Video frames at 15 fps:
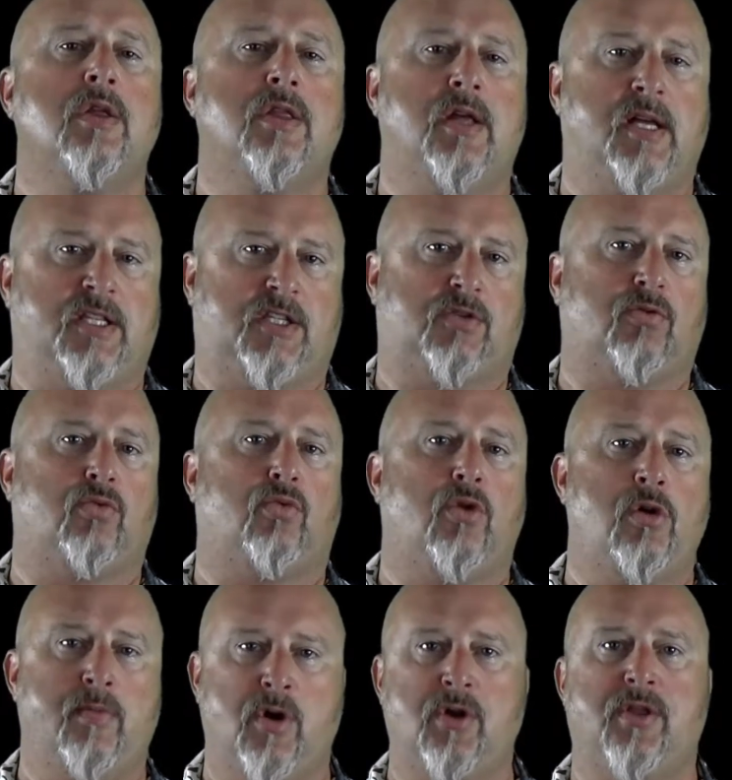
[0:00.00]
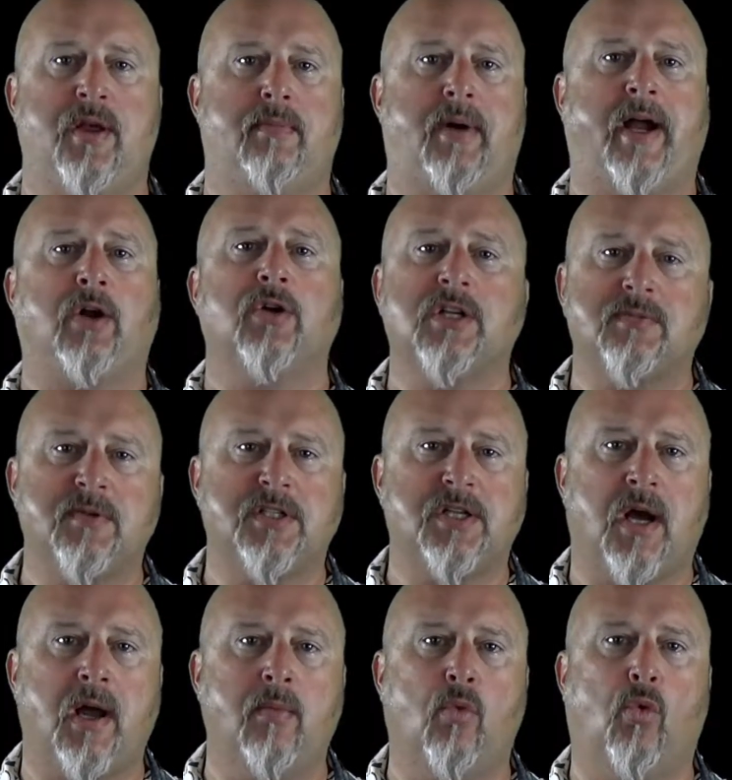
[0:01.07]
That's rumored that by Christmas
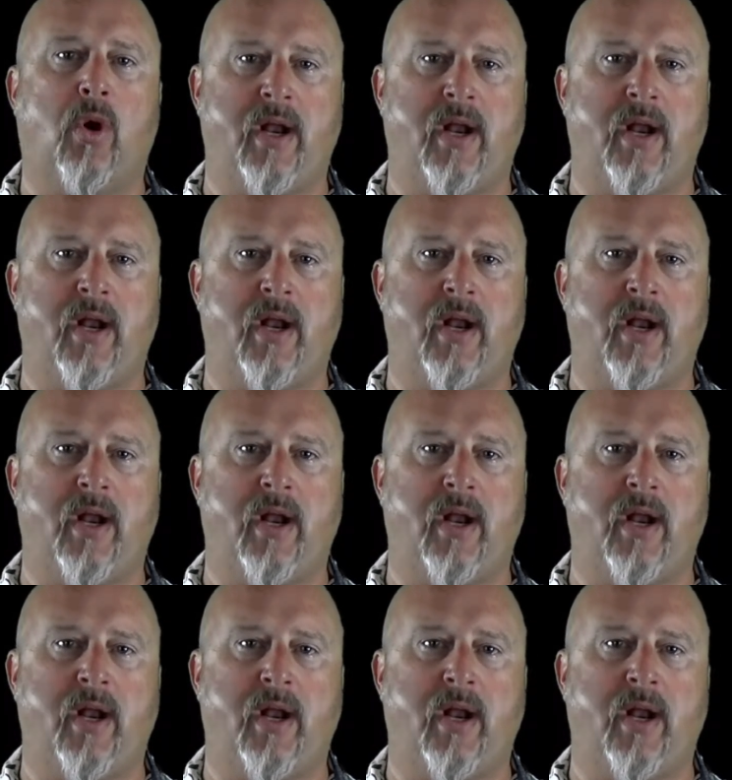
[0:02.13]
time,